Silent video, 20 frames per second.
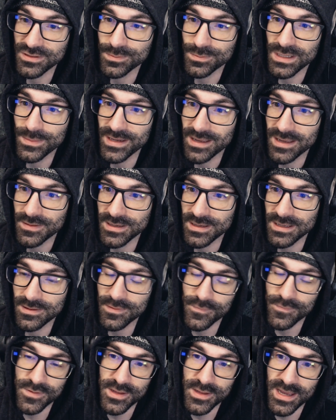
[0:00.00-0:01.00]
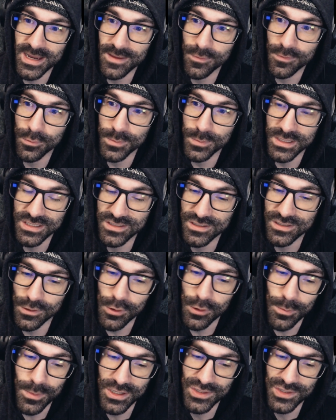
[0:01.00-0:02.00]
maybe at the end of the day there'll be so
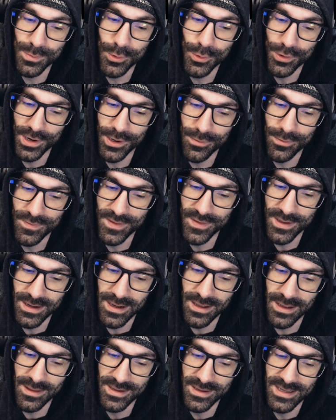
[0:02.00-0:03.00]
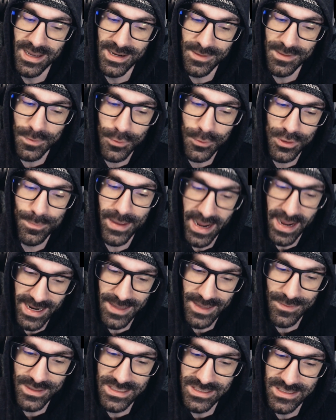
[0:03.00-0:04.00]
much more out that I can look back at
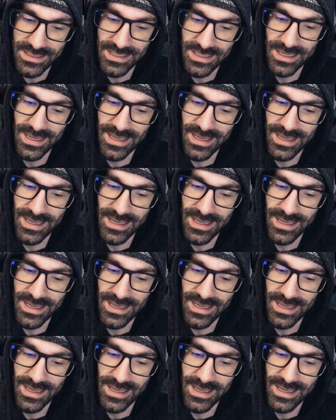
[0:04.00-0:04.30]
this